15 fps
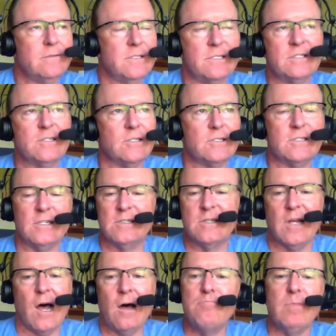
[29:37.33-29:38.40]
just this
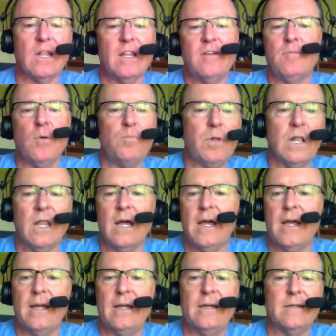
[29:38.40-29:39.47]
unbelievable
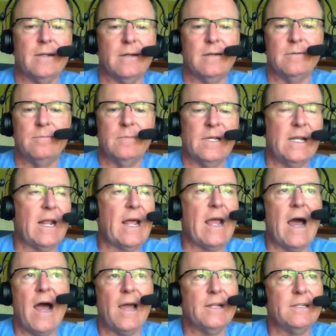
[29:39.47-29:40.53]
play in a
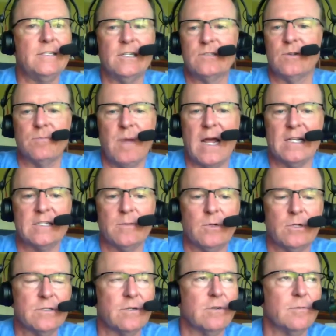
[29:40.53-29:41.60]
NAIA district
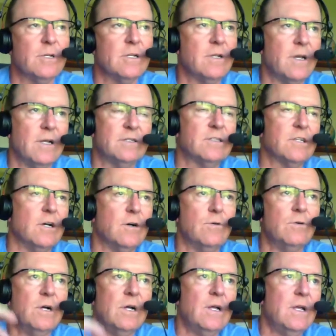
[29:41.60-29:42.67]
basketball tournament. And
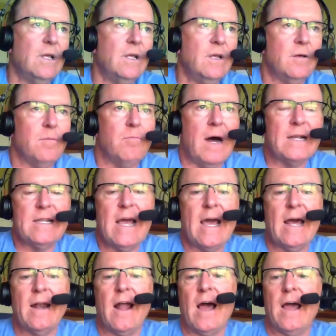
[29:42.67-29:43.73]
so my
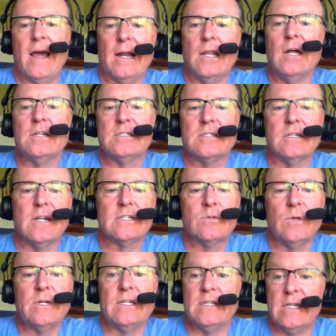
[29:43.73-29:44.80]
dad and I had lunch the next
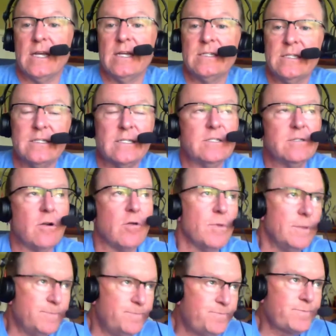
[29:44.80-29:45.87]
week at the ACC
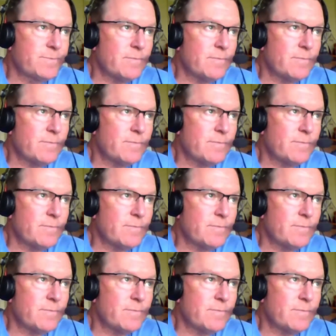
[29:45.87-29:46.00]
tournament.